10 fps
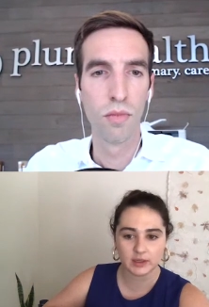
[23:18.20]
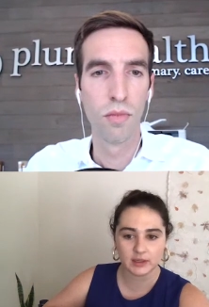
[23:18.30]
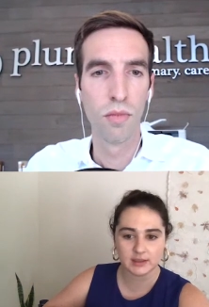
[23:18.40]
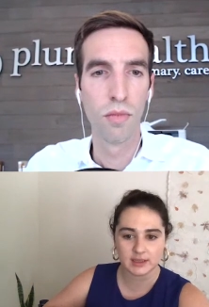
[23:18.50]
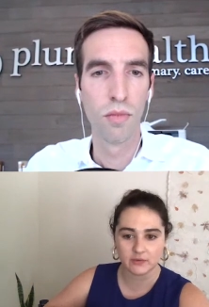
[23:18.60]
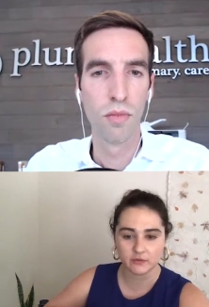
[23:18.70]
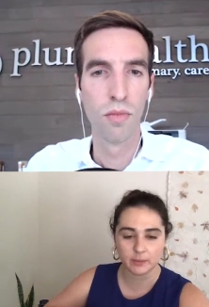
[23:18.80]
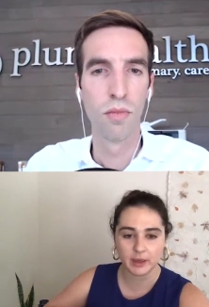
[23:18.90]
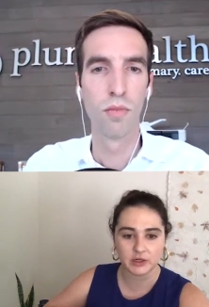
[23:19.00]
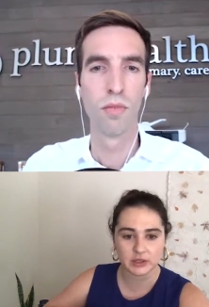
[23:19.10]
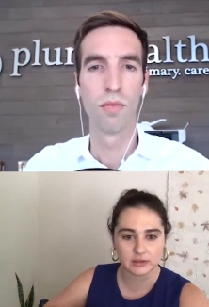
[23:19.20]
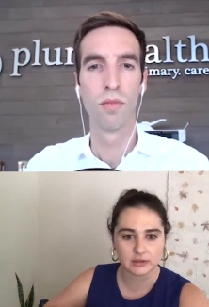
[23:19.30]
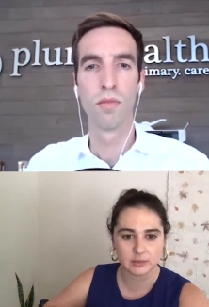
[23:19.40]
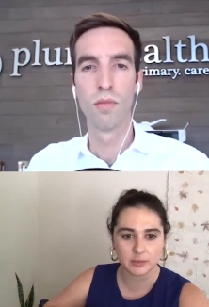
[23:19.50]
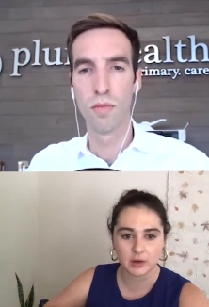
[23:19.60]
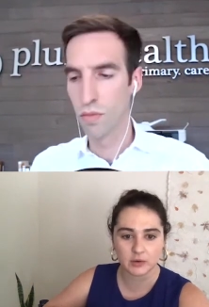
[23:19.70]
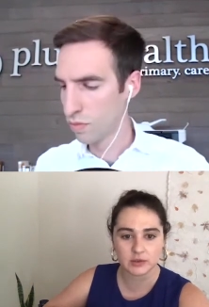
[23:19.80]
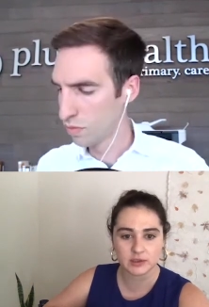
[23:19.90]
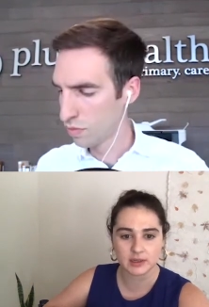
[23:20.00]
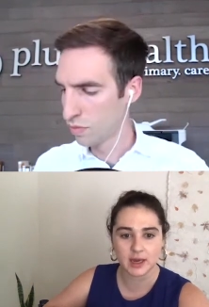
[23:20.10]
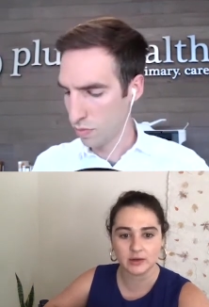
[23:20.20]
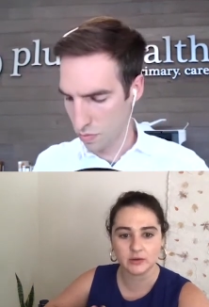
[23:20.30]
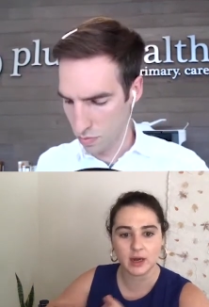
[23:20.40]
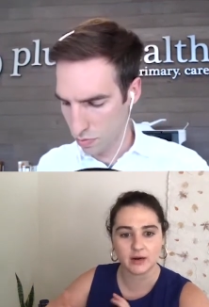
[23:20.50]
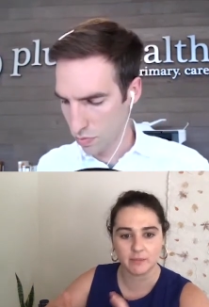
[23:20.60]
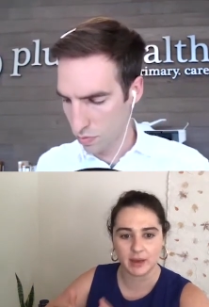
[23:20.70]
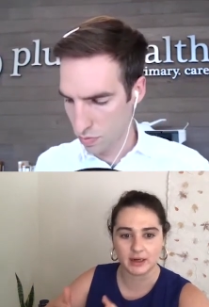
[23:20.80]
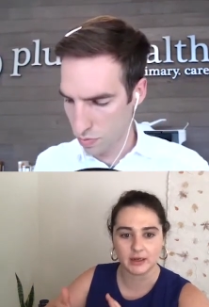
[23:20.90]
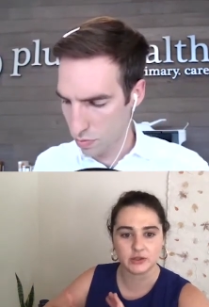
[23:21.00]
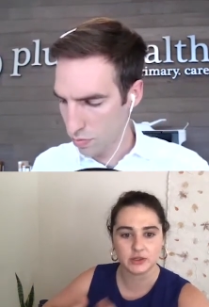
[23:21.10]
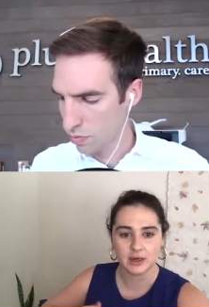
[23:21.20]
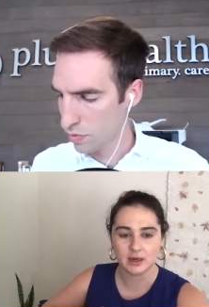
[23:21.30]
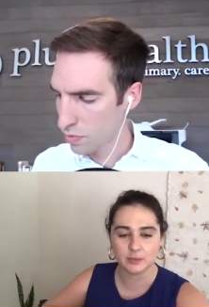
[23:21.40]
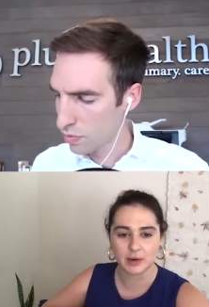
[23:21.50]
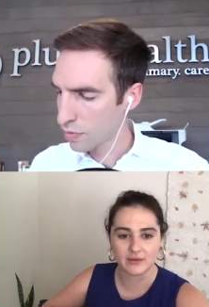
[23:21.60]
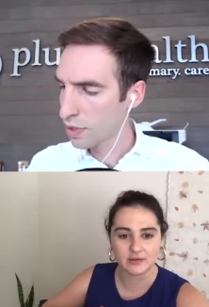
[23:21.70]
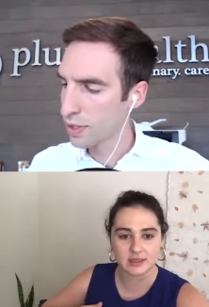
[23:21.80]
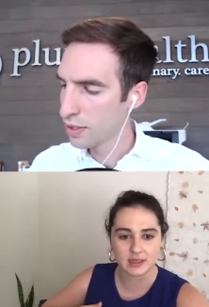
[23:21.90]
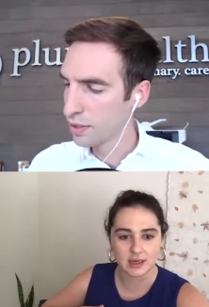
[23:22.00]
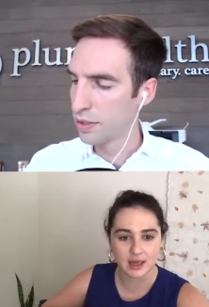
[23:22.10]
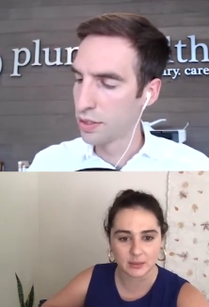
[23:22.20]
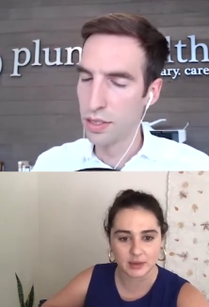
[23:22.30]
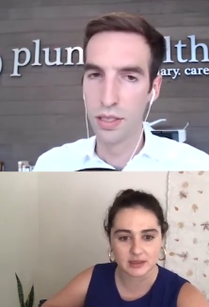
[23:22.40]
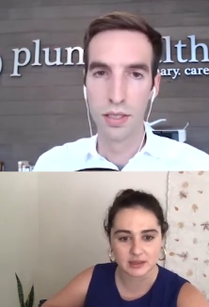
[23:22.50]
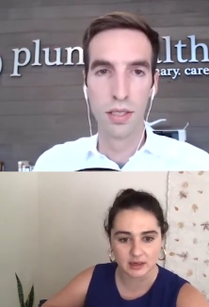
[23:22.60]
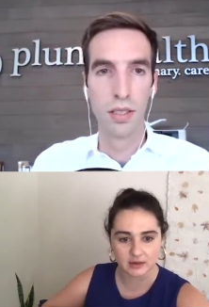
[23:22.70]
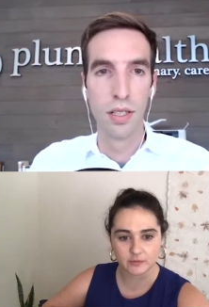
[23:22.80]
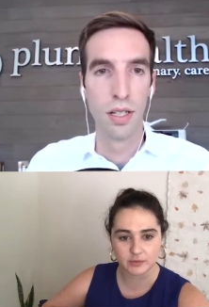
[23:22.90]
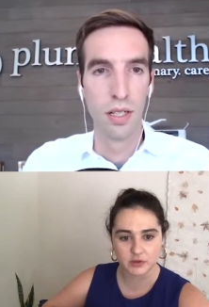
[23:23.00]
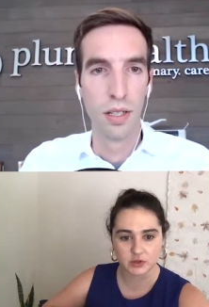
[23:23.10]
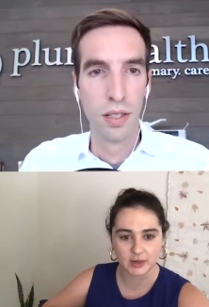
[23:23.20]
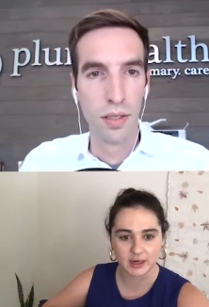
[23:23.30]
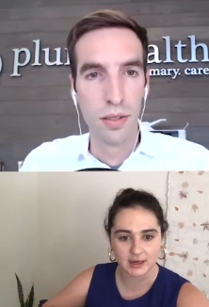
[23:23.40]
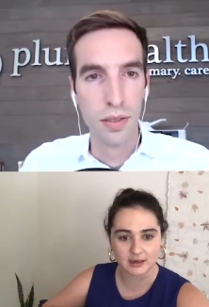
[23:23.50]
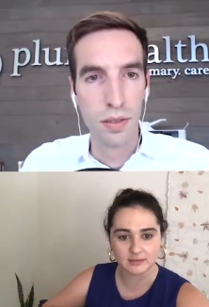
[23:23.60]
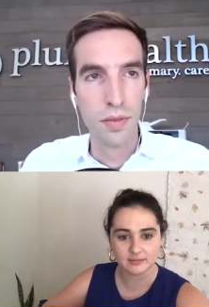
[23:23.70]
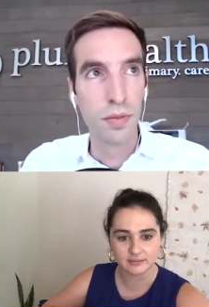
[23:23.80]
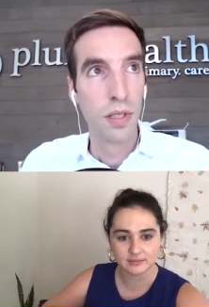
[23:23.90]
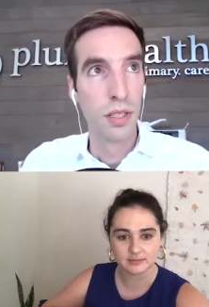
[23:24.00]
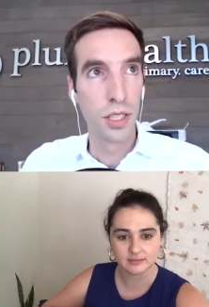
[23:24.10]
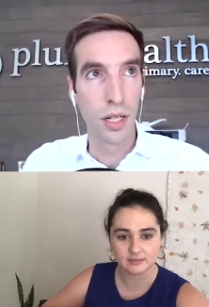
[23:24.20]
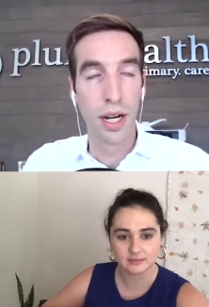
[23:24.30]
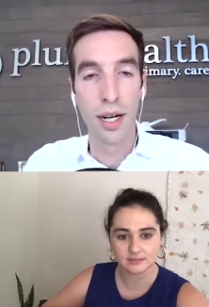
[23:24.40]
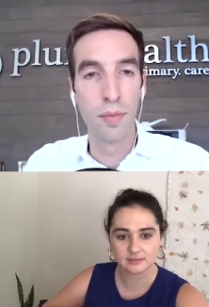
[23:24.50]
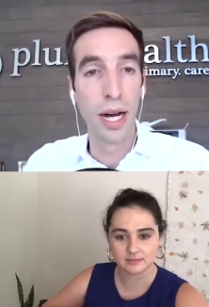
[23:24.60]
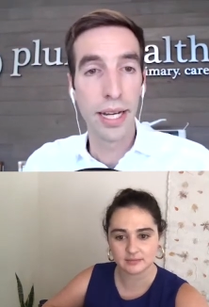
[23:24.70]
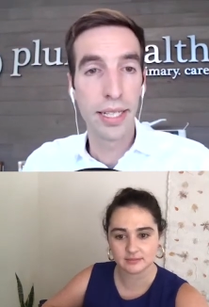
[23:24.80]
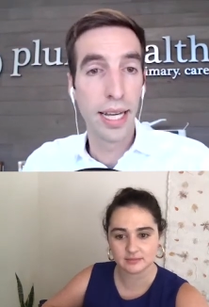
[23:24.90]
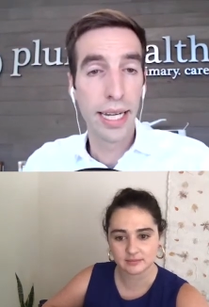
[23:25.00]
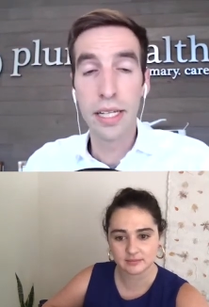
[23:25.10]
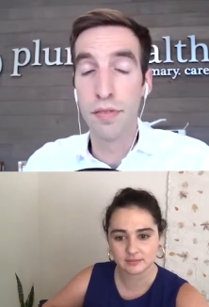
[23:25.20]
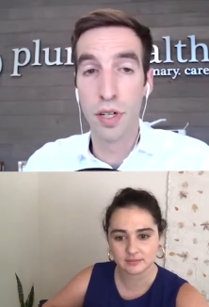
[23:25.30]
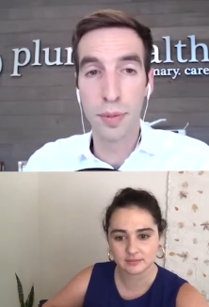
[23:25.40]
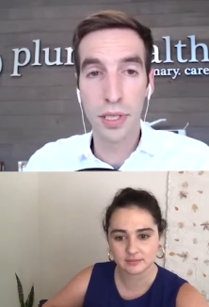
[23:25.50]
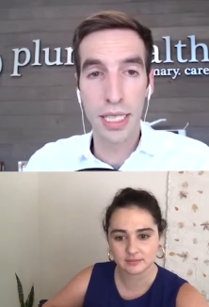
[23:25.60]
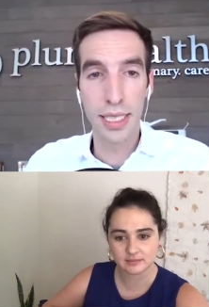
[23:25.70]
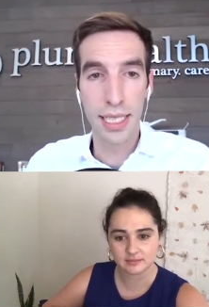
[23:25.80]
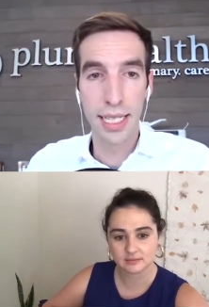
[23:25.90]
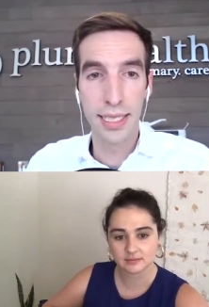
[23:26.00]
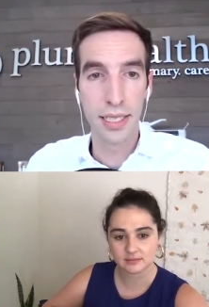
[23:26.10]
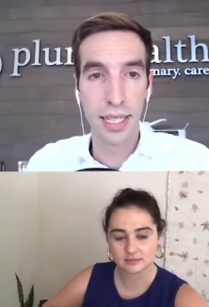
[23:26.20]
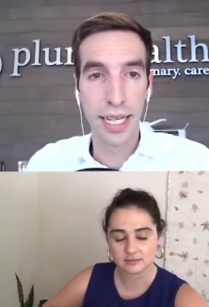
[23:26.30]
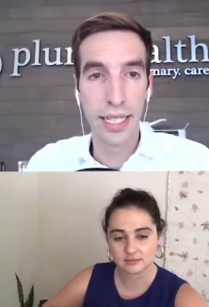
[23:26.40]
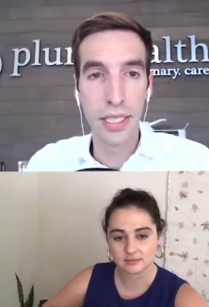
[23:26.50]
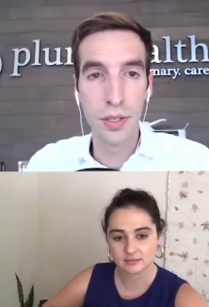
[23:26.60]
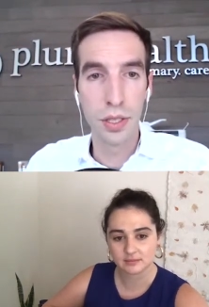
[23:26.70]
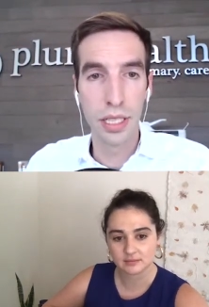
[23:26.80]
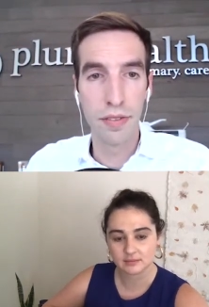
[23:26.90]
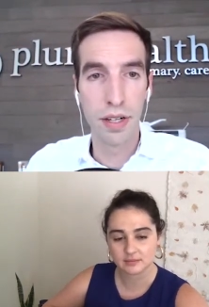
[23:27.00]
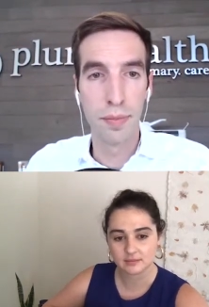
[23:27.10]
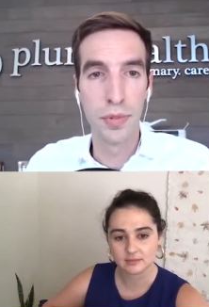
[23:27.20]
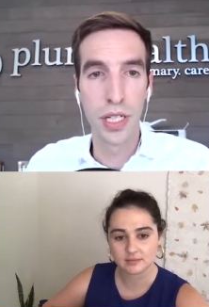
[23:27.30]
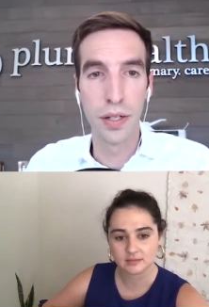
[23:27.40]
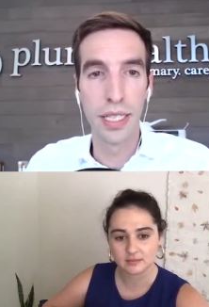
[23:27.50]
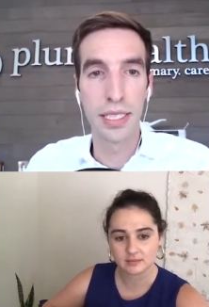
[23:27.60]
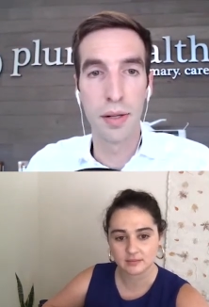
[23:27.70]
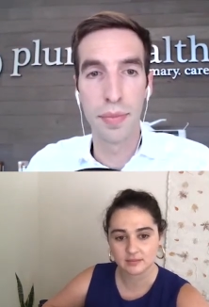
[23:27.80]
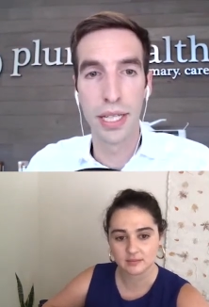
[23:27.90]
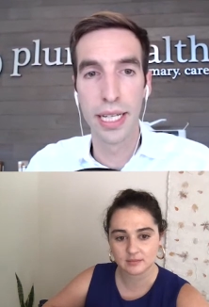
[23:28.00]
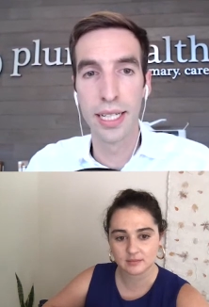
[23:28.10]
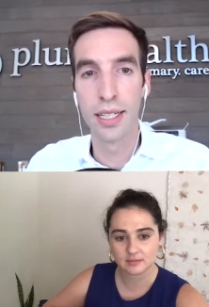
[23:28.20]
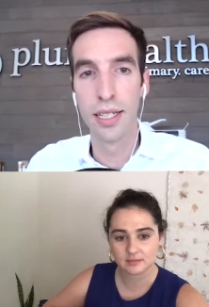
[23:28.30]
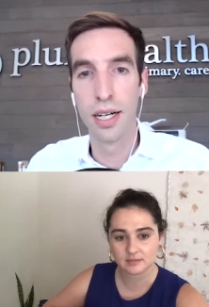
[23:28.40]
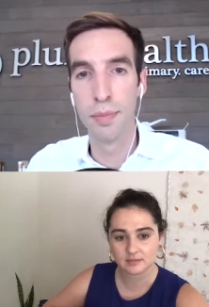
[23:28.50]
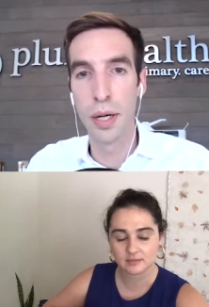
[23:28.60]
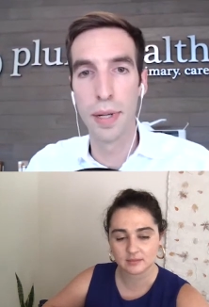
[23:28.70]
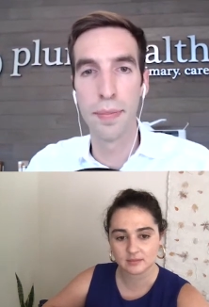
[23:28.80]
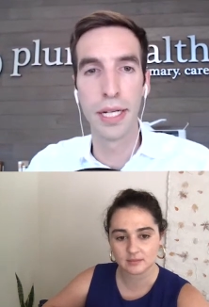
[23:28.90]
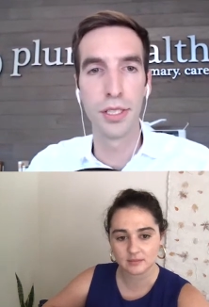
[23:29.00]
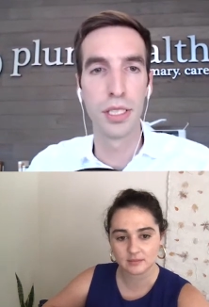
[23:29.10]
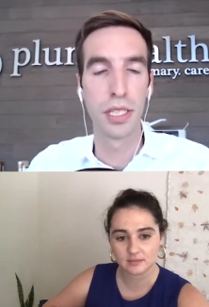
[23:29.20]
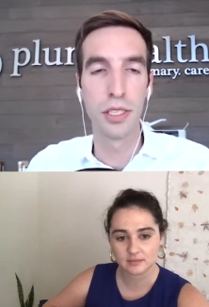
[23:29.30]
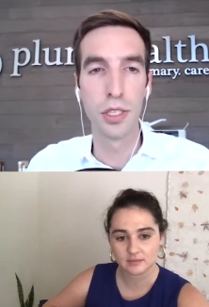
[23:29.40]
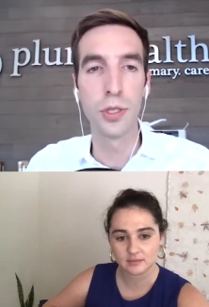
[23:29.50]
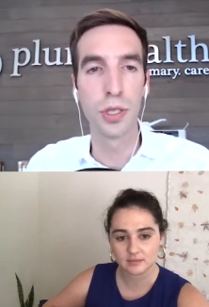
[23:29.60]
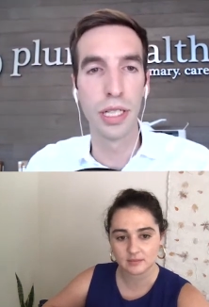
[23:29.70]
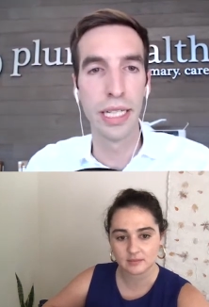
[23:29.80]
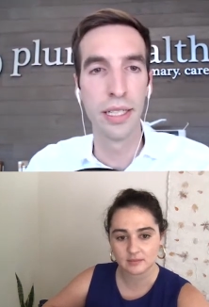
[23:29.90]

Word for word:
Speaker 1: consent from patients to post, and how do you kind of manage the privacy element of social media?
Speaker 2: Sure. Um, I, I get verbal consent. And usually, if I'm sharing something about my patients, it's usually